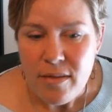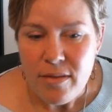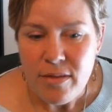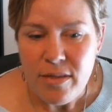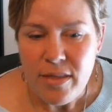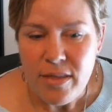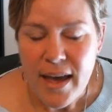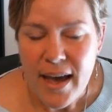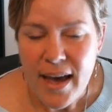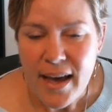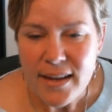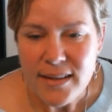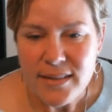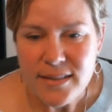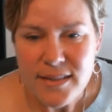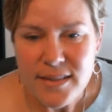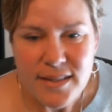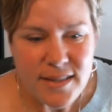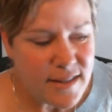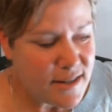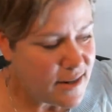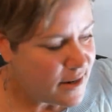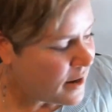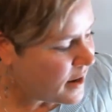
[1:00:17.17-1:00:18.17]
that
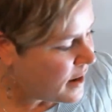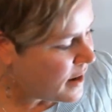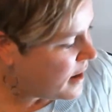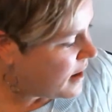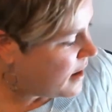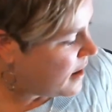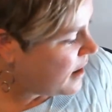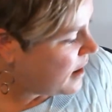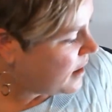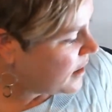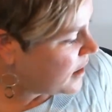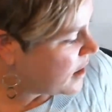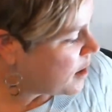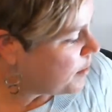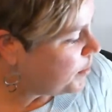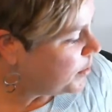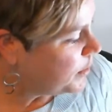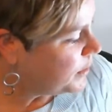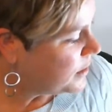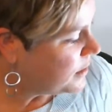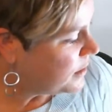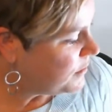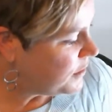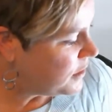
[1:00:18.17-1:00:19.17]
a
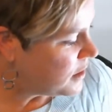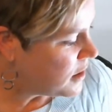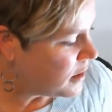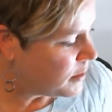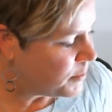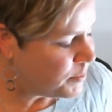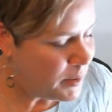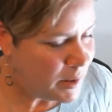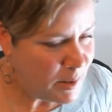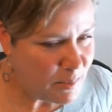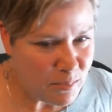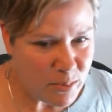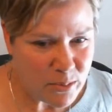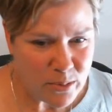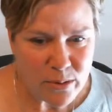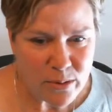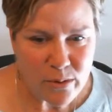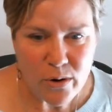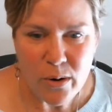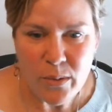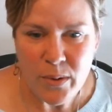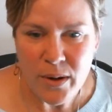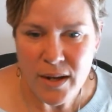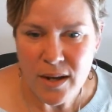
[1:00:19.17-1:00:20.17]
couple of young people
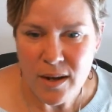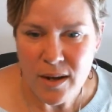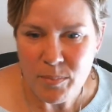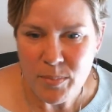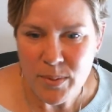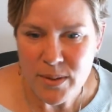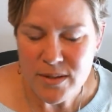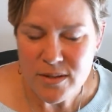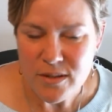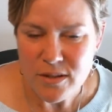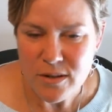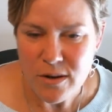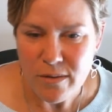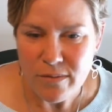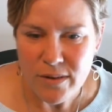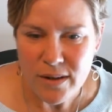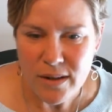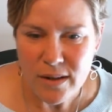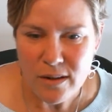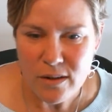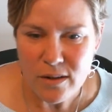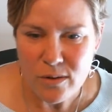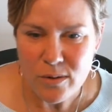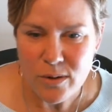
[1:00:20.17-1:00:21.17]
growing up in
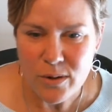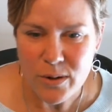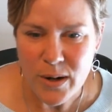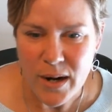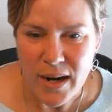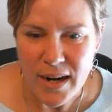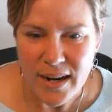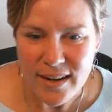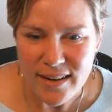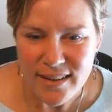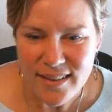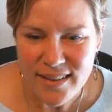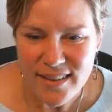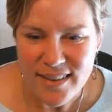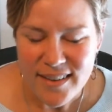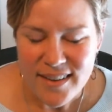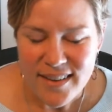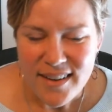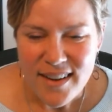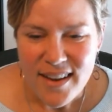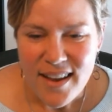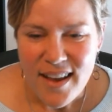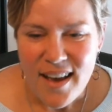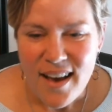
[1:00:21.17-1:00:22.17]
Soviet Ukraine
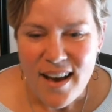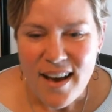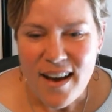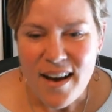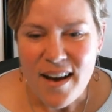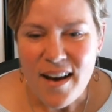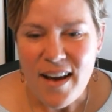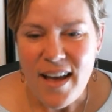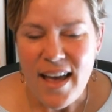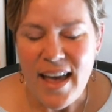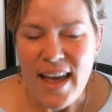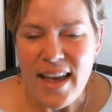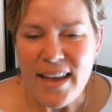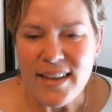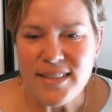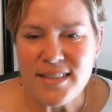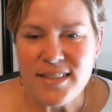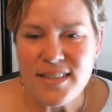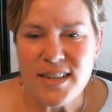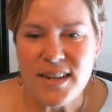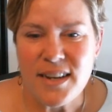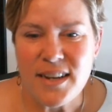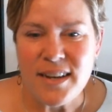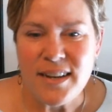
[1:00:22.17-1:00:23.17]

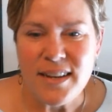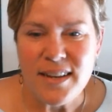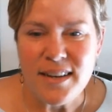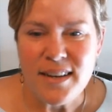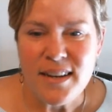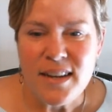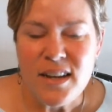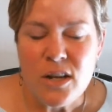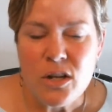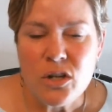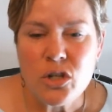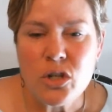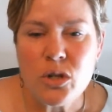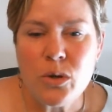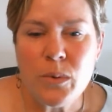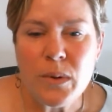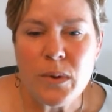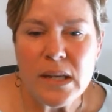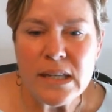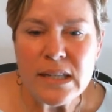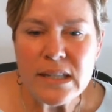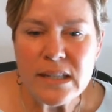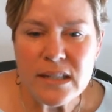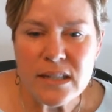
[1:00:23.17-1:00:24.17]
had done to
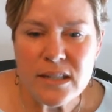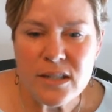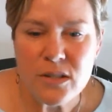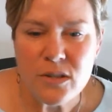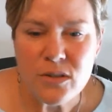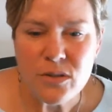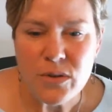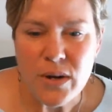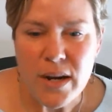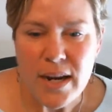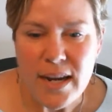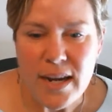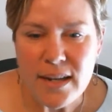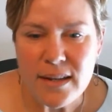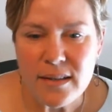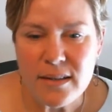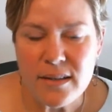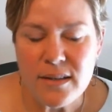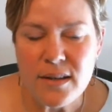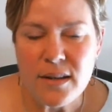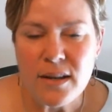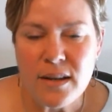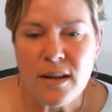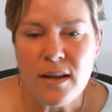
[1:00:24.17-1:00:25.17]
illustrate
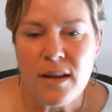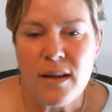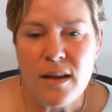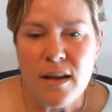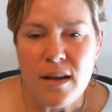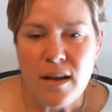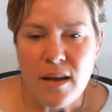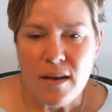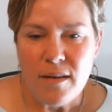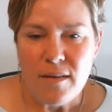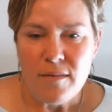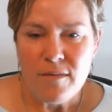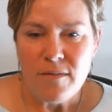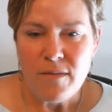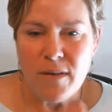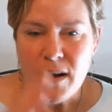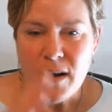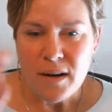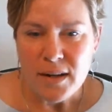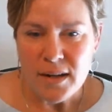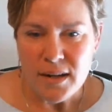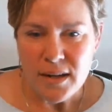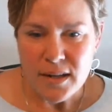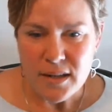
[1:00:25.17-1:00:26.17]

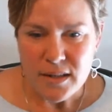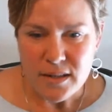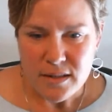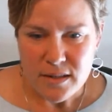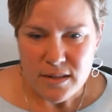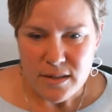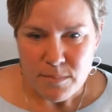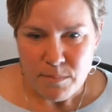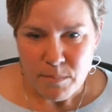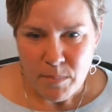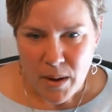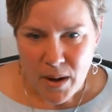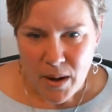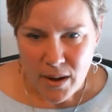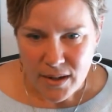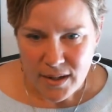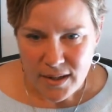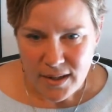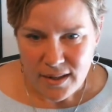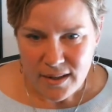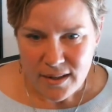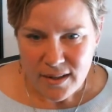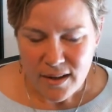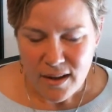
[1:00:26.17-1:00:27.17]
Vonnegut's
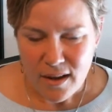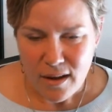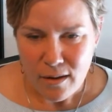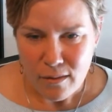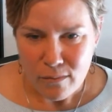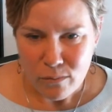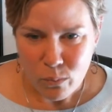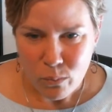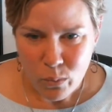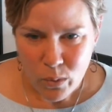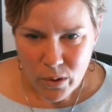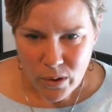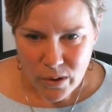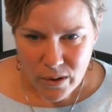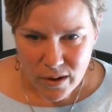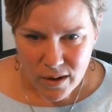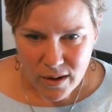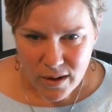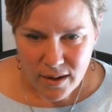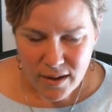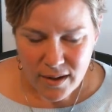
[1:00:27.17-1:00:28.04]
body of work.